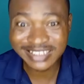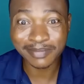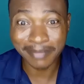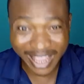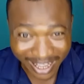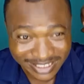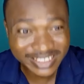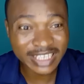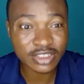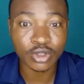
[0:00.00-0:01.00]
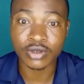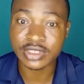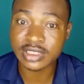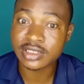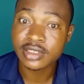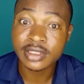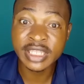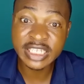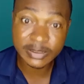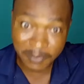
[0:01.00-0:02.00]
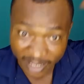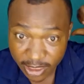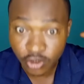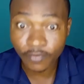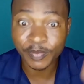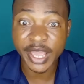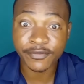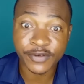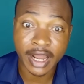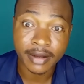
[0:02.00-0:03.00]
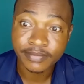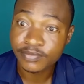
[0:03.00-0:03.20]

my ancestors, the spirit of Biafra.